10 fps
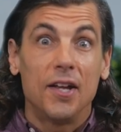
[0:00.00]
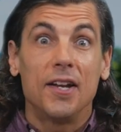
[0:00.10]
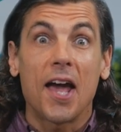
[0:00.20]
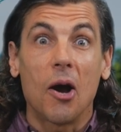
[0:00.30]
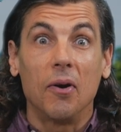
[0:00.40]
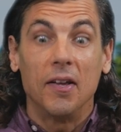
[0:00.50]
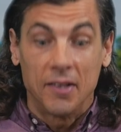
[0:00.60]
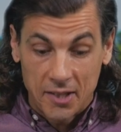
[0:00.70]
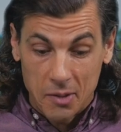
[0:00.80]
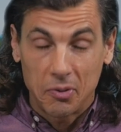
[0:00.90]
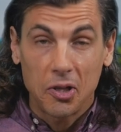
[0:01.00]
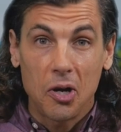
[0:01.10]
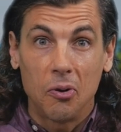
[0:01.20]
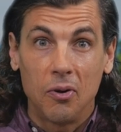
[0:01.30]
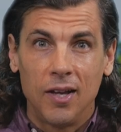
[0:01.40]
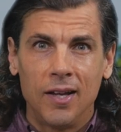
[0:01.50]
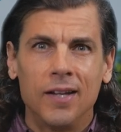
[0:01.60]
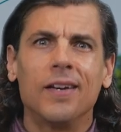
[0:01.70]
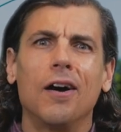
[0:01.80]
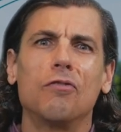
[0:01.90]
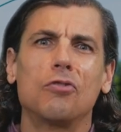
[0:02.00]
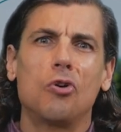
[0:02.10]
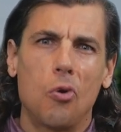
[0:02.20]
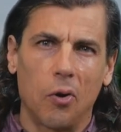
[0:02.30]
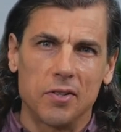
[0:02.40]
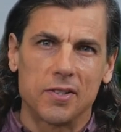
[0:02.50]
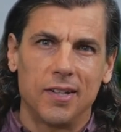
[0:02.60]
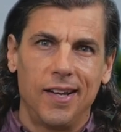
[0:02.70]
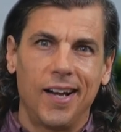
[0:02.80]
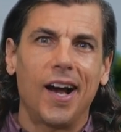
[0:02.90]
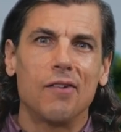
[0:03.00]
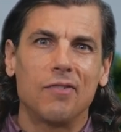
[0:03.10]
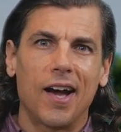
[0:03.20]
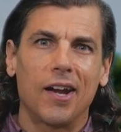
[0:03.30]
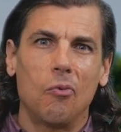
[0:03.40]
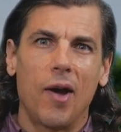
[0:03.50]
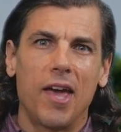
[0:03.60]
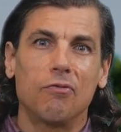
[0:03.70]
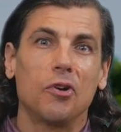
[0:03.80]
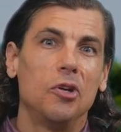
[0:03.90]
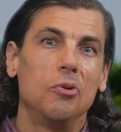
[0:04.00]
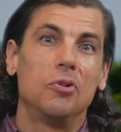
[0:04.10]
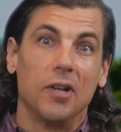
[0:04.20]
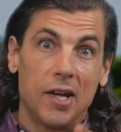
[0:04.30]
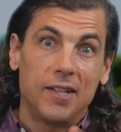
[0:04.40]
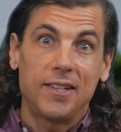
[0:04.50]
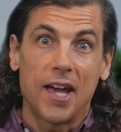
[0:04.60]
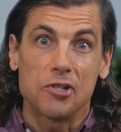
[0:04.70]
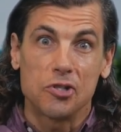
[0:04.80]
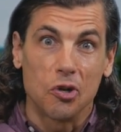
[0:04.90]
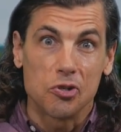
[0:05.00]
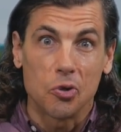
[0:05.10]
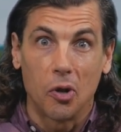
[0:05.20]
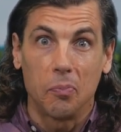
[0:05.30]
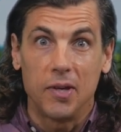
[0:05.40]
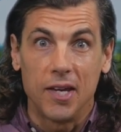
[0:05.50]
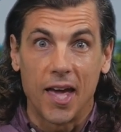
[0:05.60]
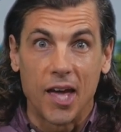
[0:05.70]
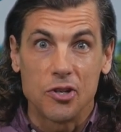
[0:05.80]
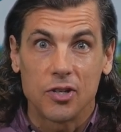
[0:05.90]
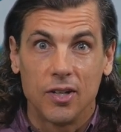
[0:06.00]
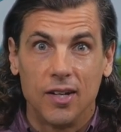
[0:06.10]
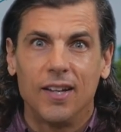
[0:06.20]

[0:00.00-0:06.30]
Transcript: Now, in the link below, of course, I've got a way for you to test your soil pH.